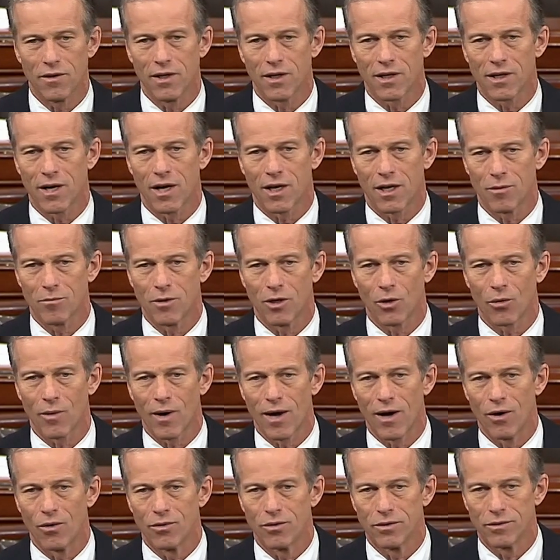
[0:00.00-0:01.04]
economy
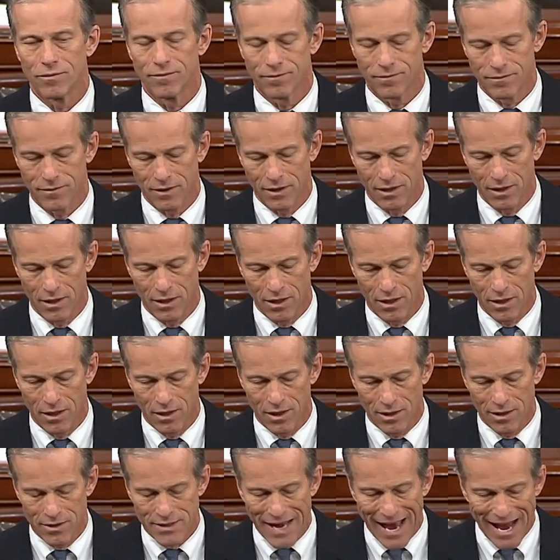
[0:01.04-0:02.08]
around.
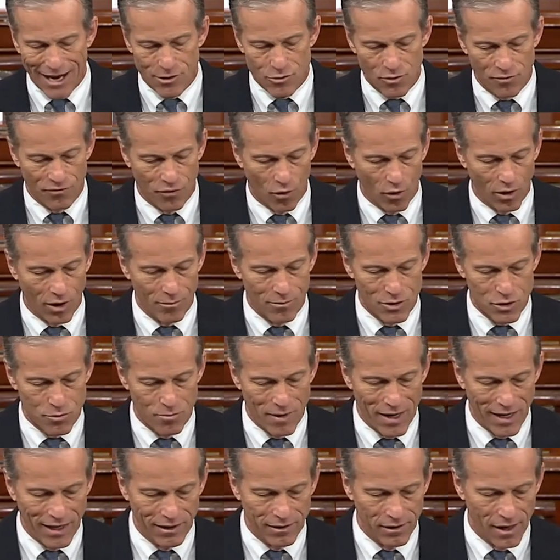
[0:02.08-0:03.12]
Tax reform has
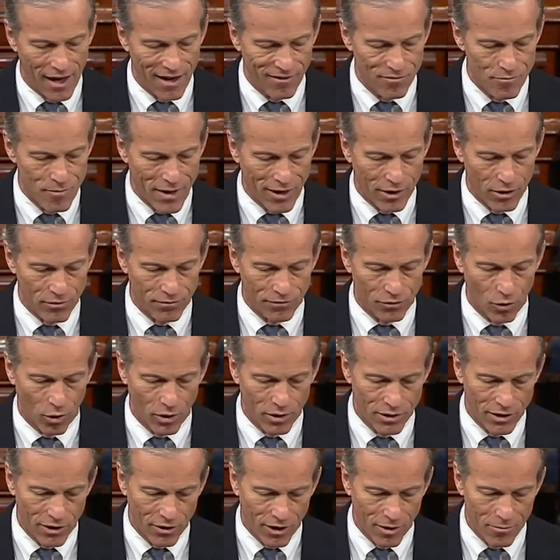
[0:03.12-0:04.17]
made life better for
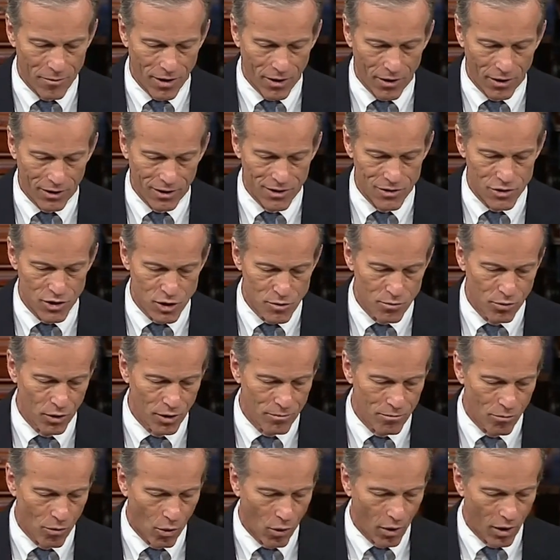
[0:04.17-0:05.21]
ordinary Americans. It's
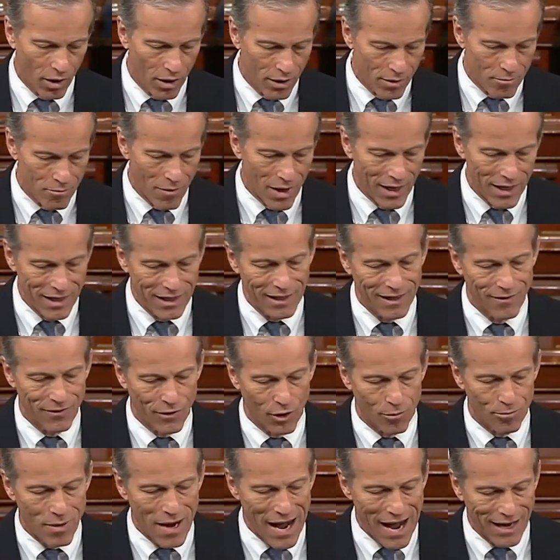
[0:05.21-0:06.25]
put more money in
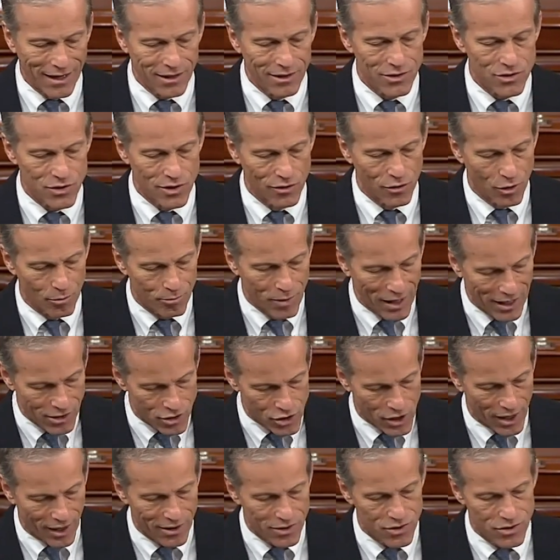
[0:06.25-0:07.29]
their pockets and their
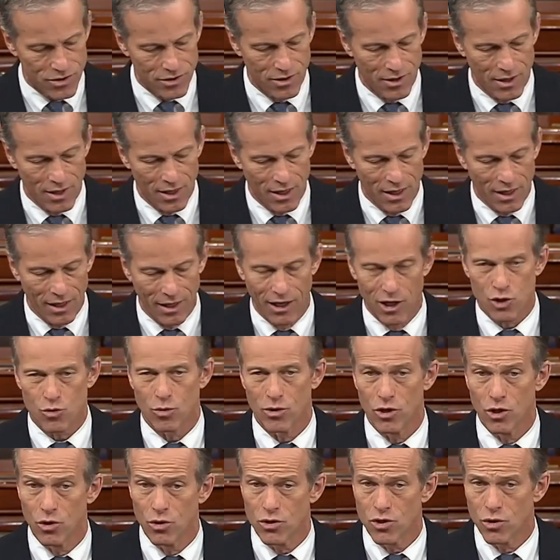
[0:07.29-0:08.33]
paychecks. It's
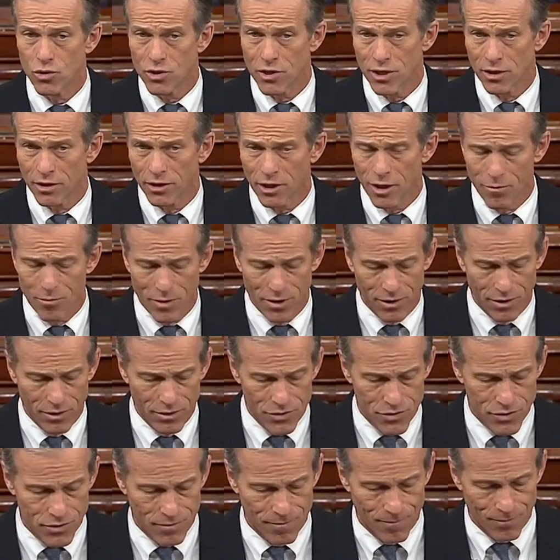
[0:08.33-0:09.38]
reduced utility
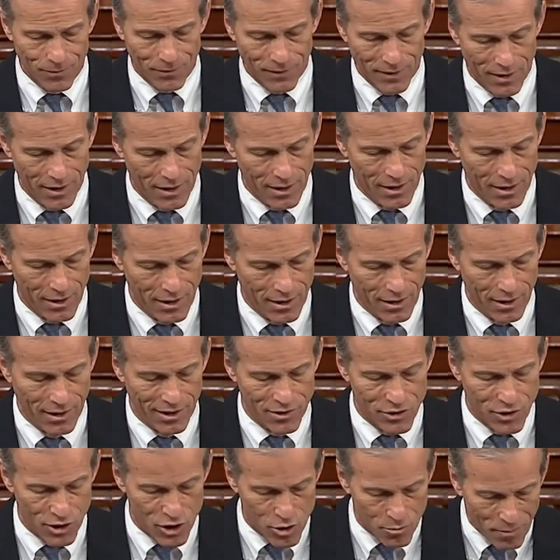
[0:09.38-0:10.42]
bills.
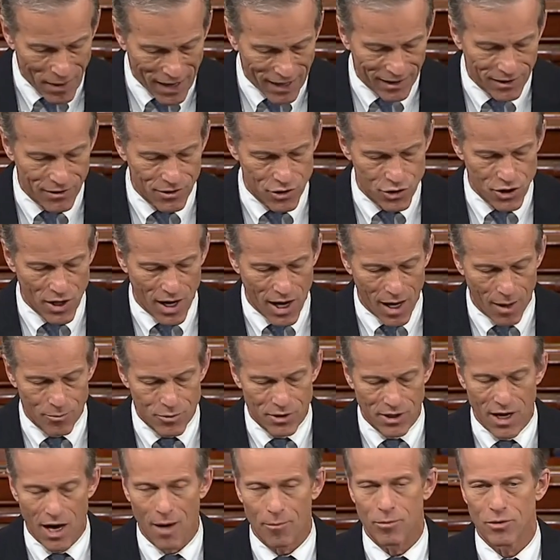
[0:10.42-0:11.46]
It's expanded the jobs
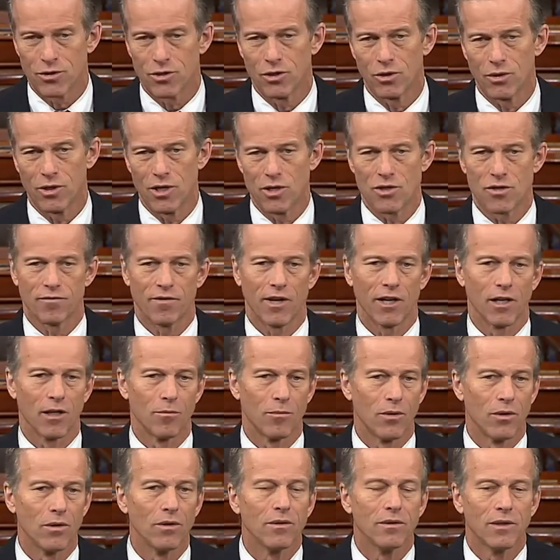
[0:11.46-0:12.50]
and opportunities
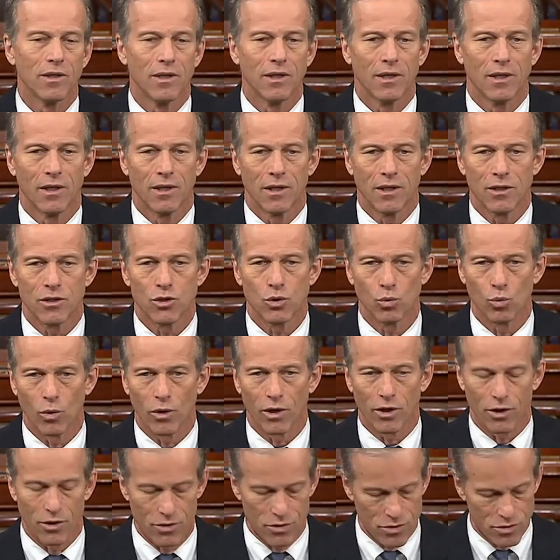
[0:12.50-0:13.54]
available to
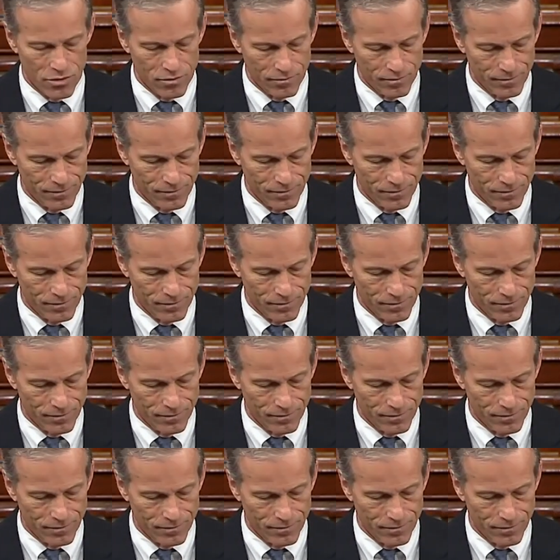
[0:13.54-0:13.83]
workers.